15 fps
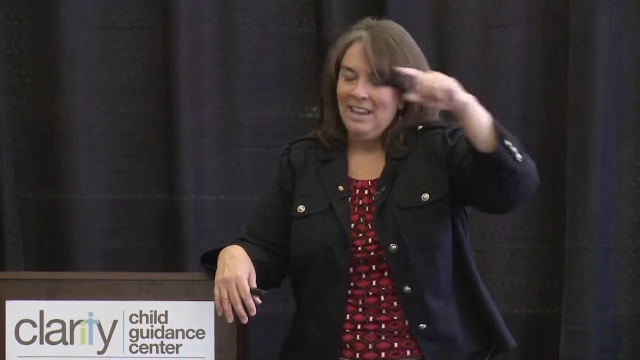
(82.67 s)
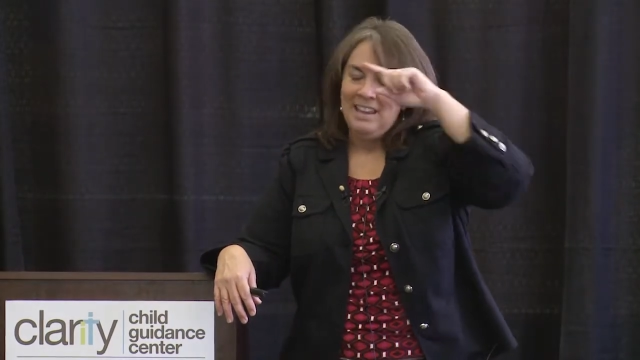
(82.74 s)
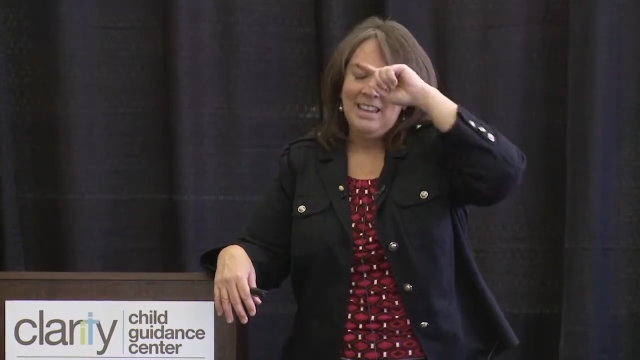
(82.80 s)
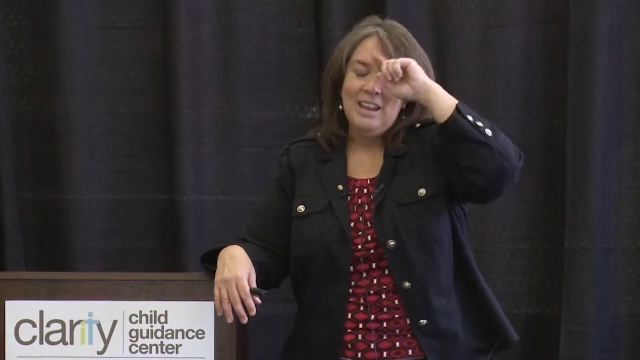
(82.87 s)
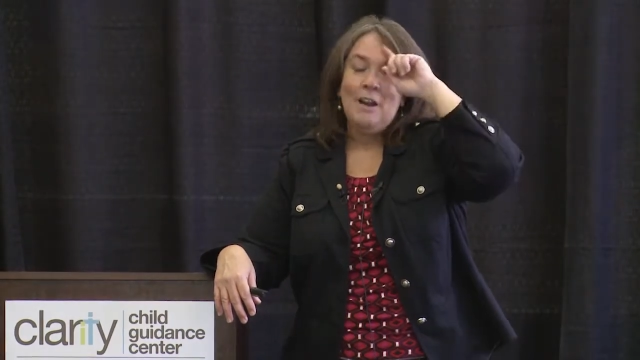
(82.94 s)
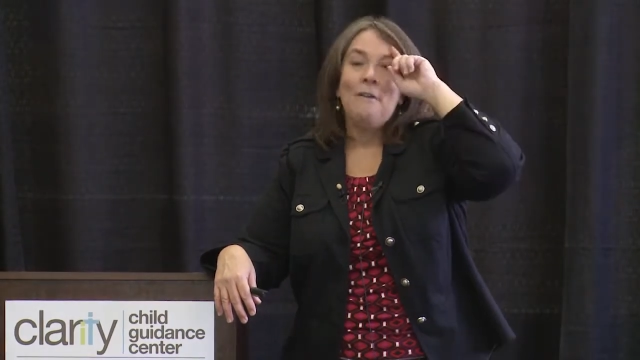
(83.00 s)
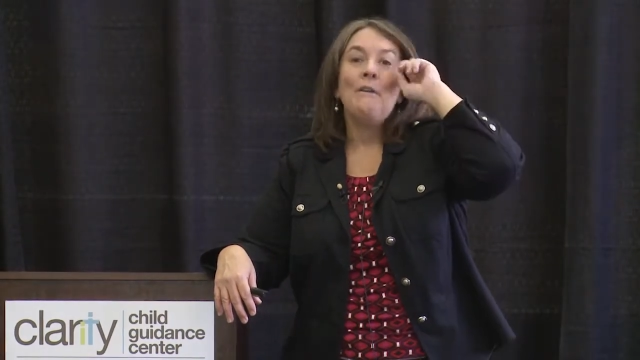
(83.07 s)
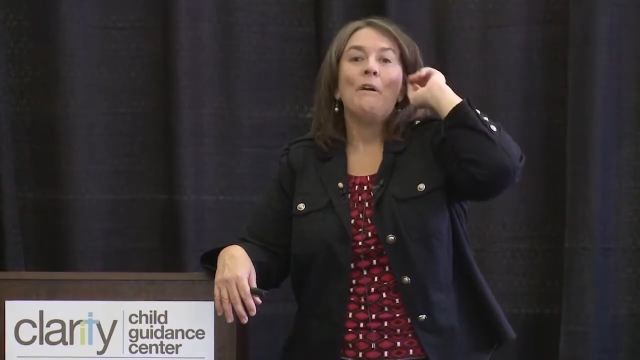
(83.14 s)
you
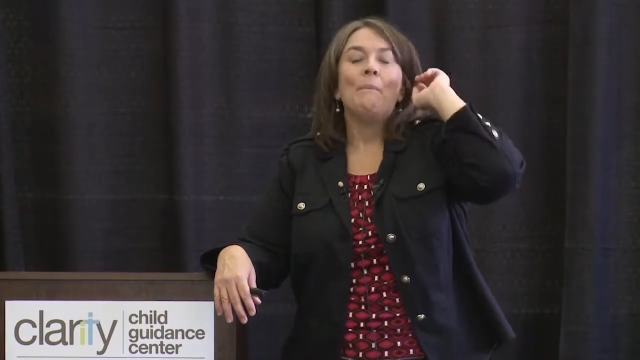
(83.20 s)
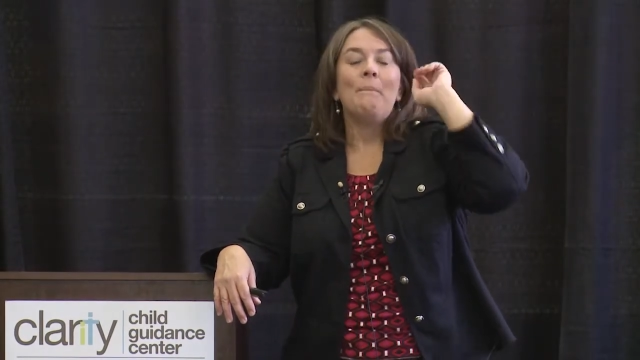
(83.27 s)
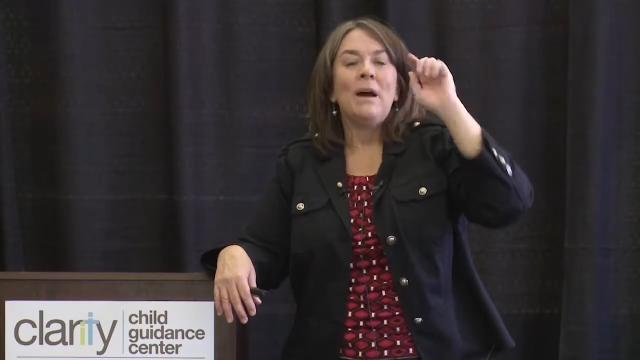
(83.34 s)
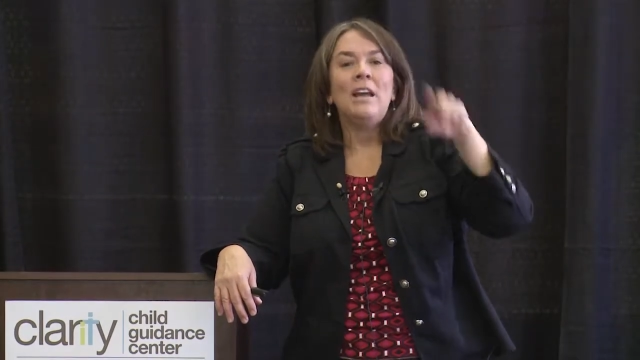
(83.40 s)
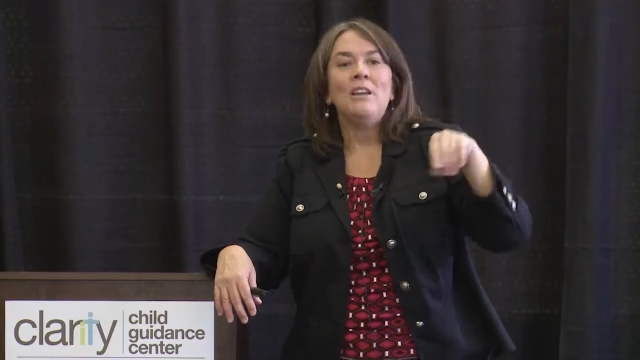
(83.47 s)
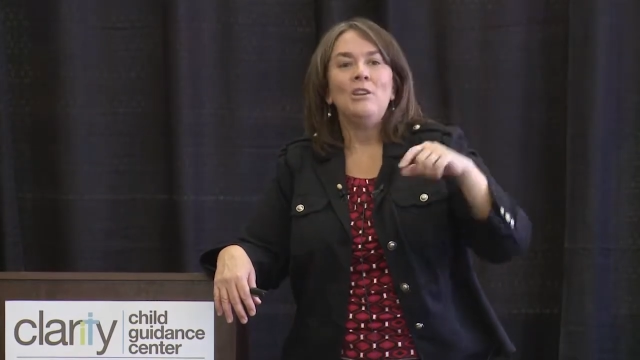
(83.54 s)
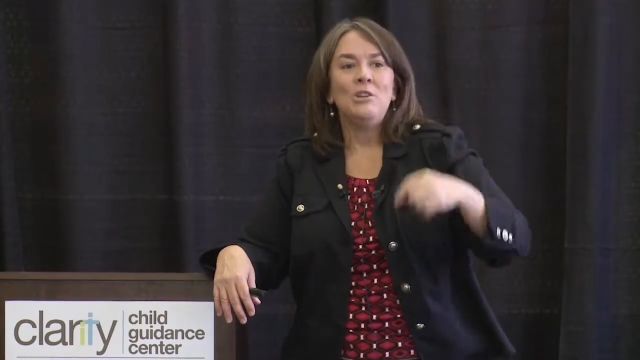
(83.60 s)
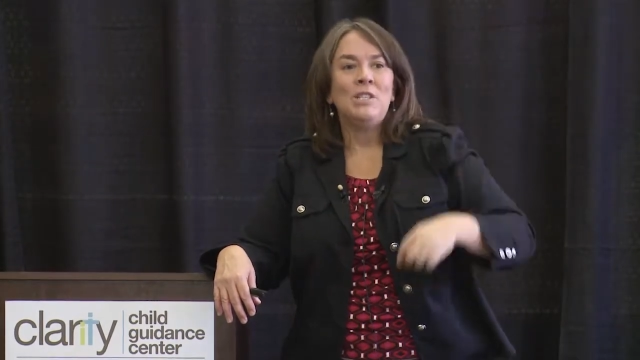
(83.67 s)
know,
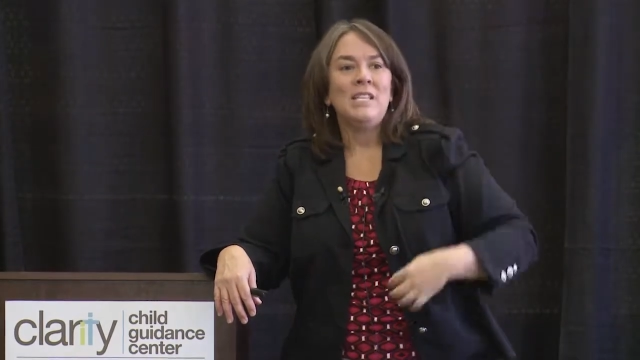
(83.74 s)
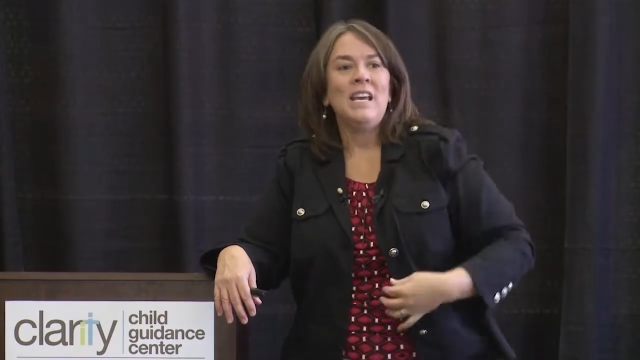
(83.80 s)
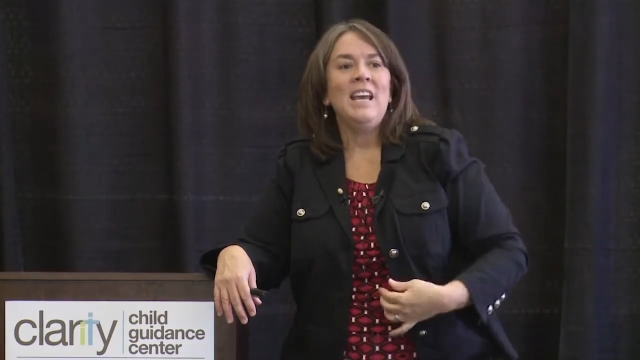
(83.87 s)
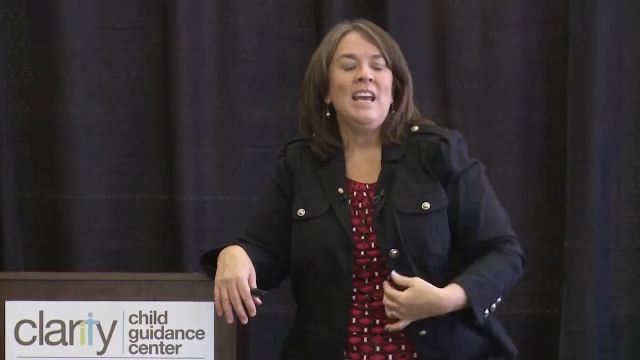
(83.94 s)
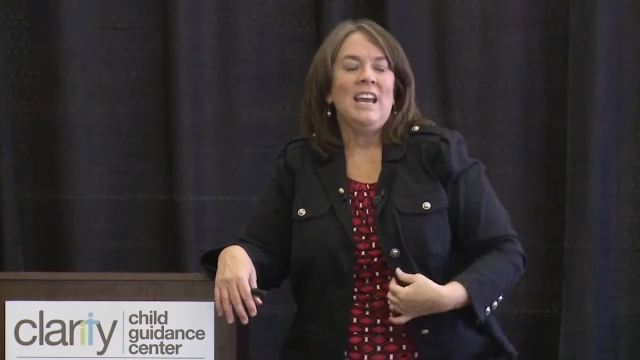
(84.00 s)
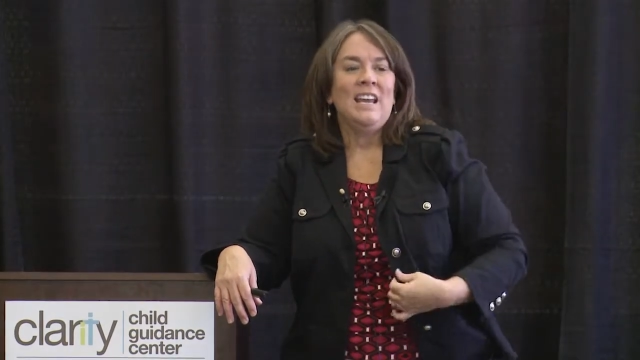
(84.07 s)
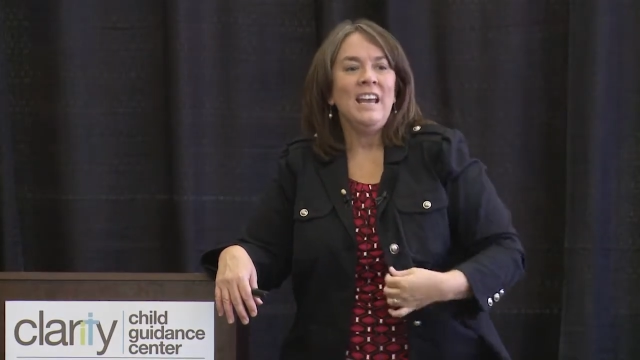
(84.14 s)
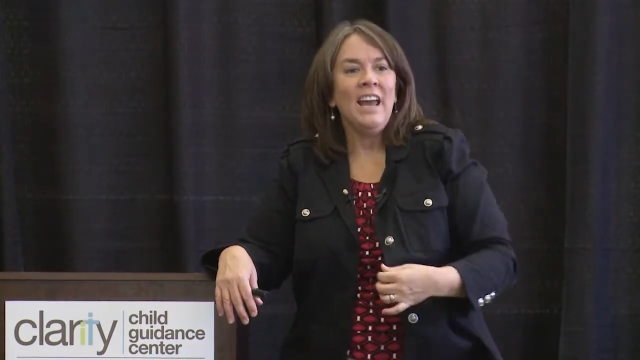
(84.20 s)
but you
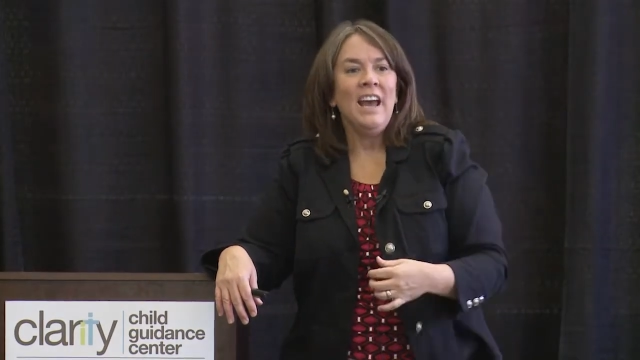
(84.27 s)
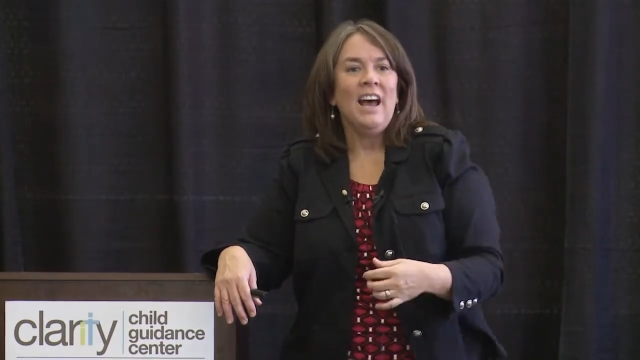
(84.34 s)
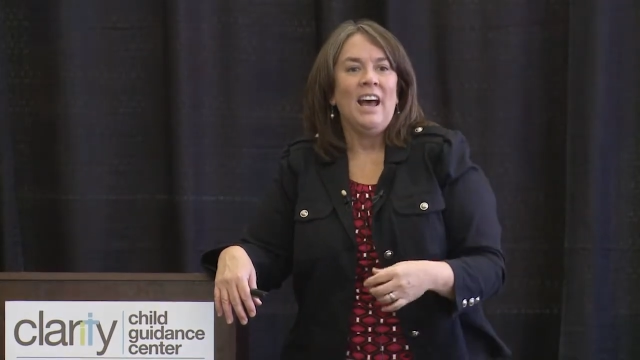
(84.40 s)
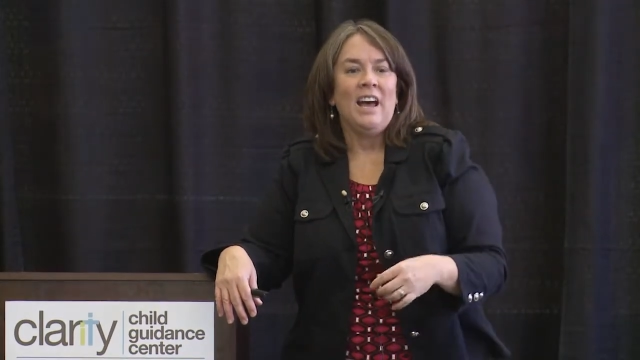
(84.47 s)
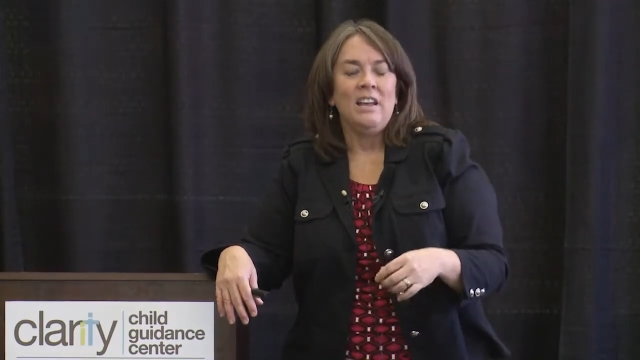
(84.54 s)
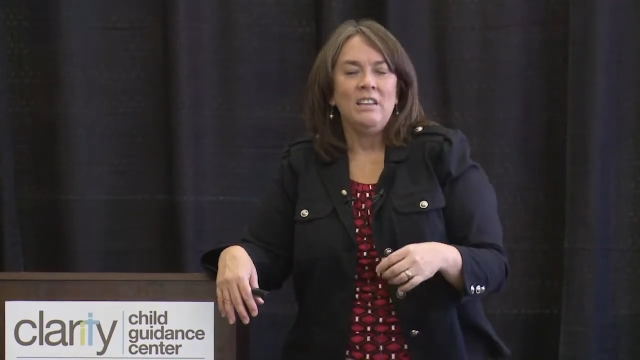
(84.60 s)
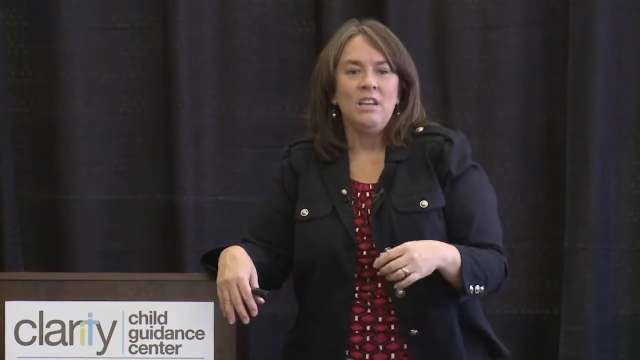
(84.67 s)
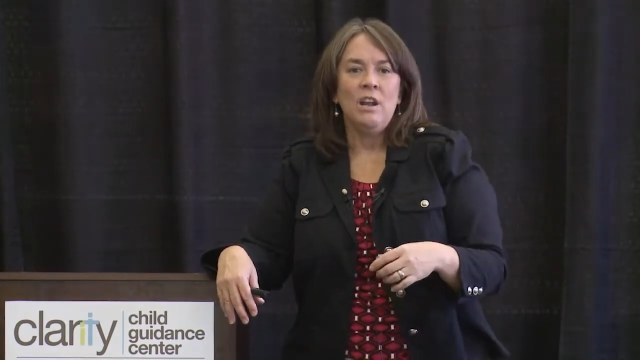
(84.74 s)
say,
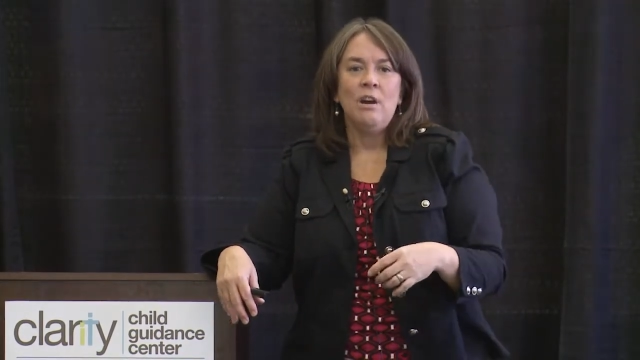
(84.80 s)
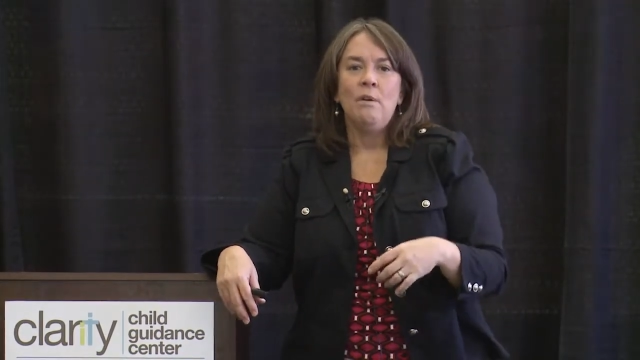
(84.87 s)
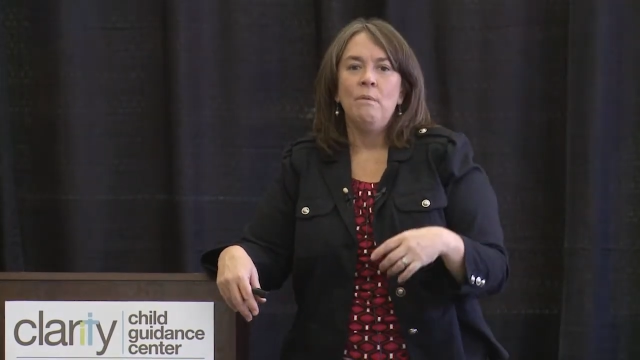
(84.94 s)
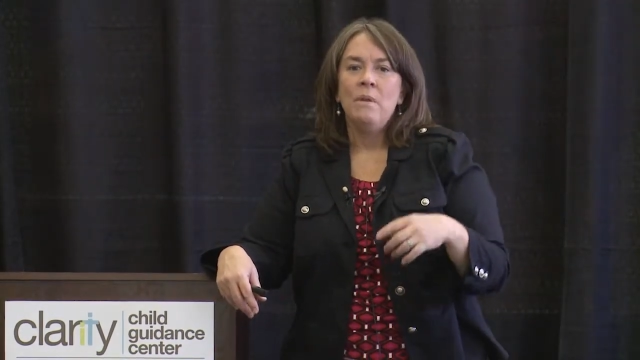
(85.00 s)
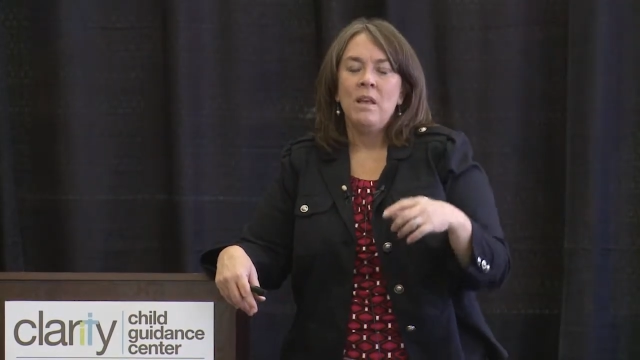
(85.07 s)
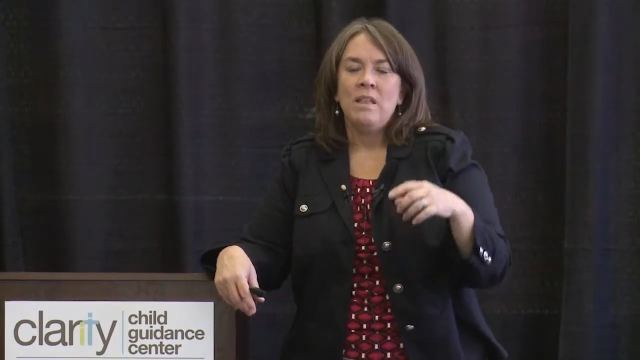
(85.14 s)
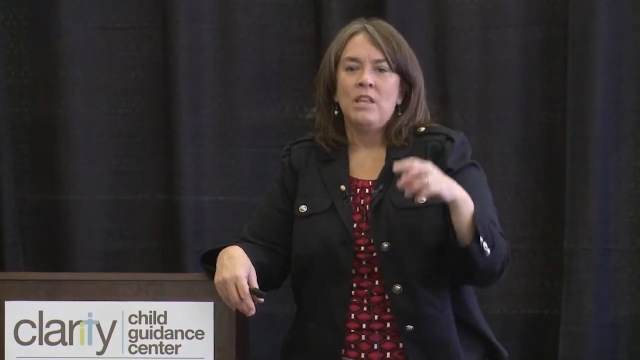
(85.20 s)
yeah, you know,